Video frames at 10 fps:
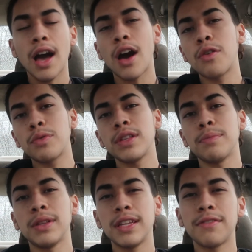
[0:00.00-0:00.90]
I don't really
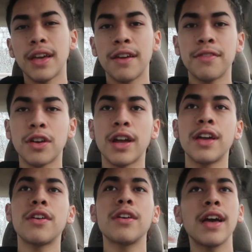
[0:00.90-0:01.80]
believe in heaven or
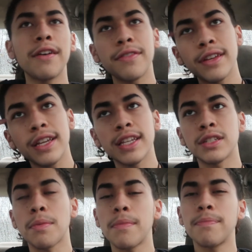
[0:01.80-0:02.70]
hell. Heaven is
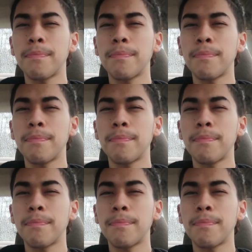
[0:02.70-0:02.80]
a